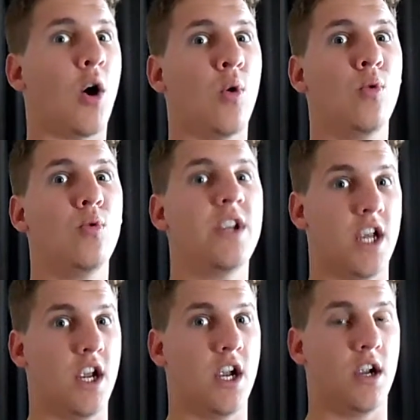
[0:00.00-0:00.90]
Oh,
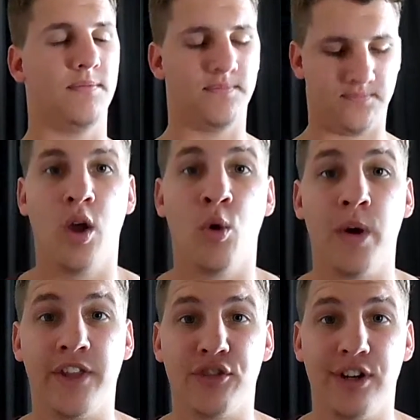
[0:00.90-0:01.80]
yeah.
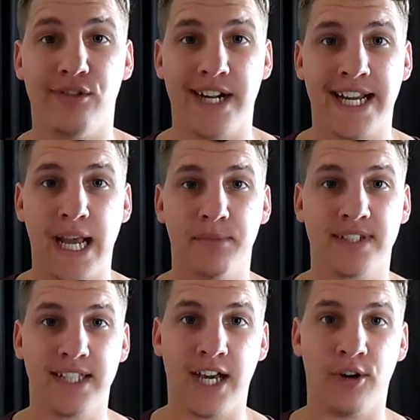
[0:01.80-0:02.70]
Week 3 recap,
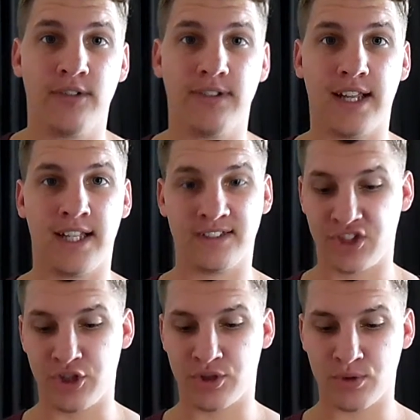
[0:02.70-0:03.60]
to start off,
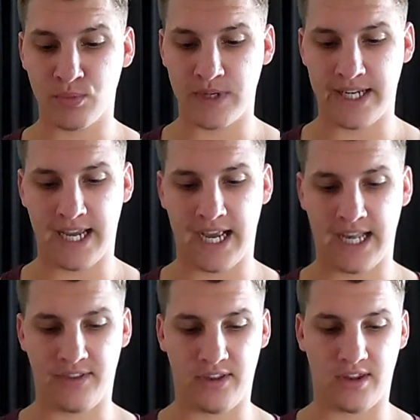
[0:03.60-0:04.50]
as usual, we
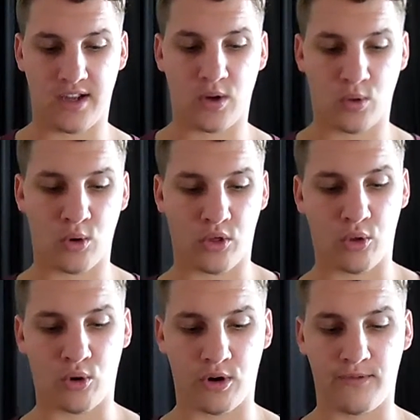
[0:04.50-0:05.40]
had
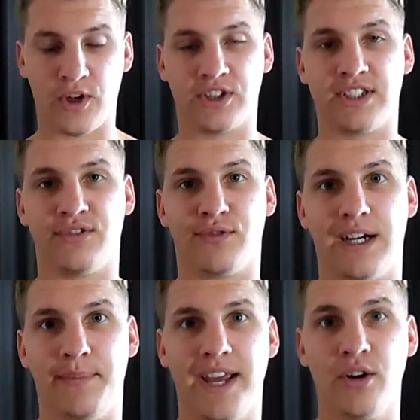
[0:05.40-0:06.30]
Hawthorne versus
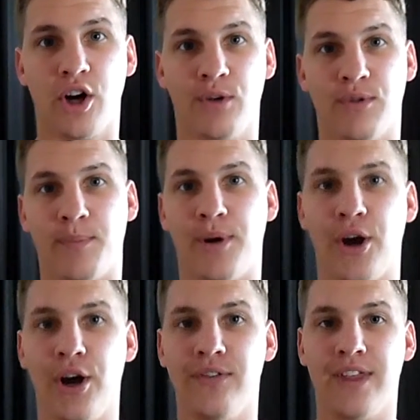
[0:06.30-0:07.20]
Fremantle over in
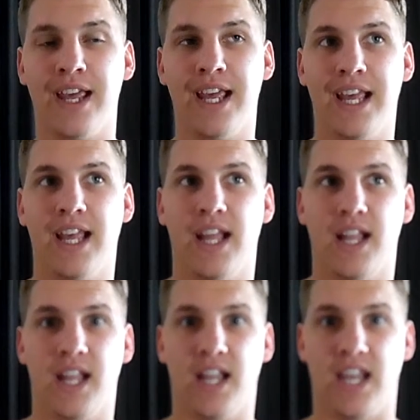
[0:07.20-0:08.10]
Perth.
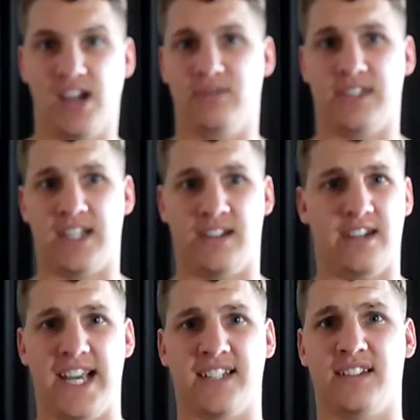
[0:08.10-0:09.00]
That was an
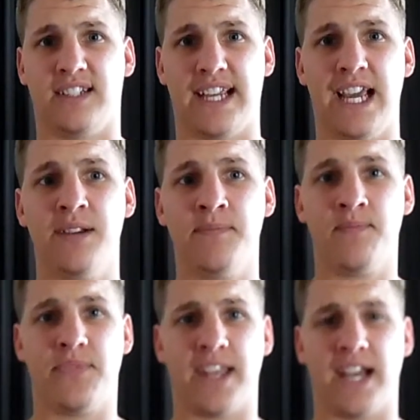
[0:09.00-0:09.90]
excellent game.